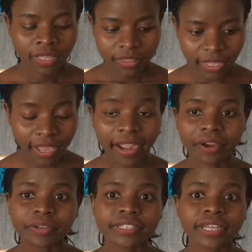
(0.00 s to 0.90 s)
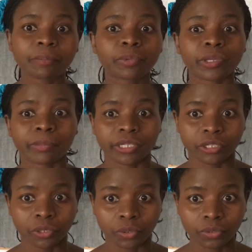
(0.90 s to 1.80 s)
the current employment
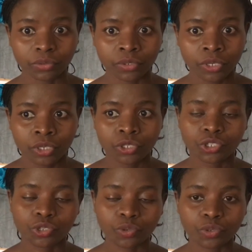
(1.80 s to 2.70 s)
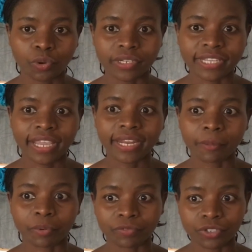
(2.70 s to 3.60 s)
law should contain a
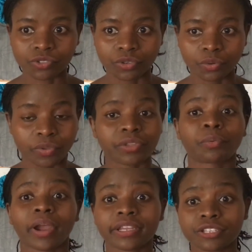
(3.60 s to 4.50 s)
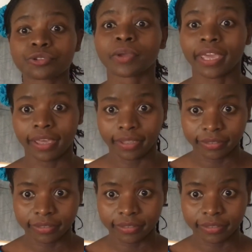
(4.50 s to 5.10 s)
provision on the right to care,